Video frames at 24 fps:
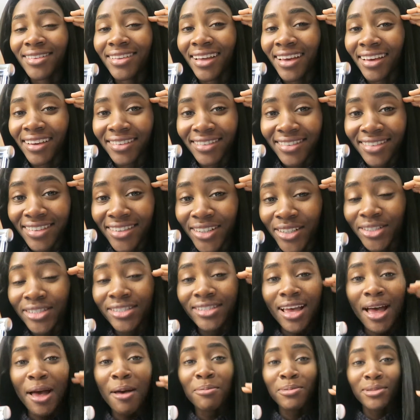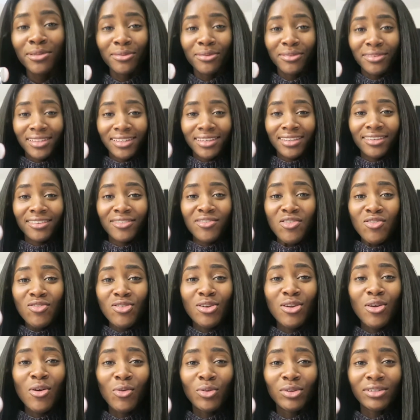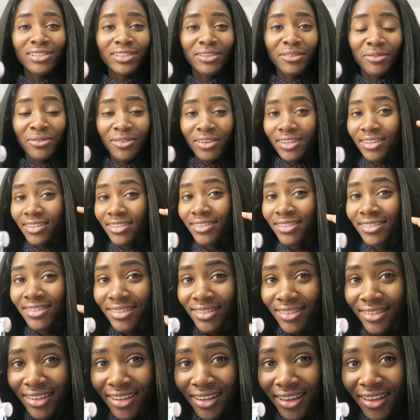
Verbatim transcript: Like, there's absolutely no difference.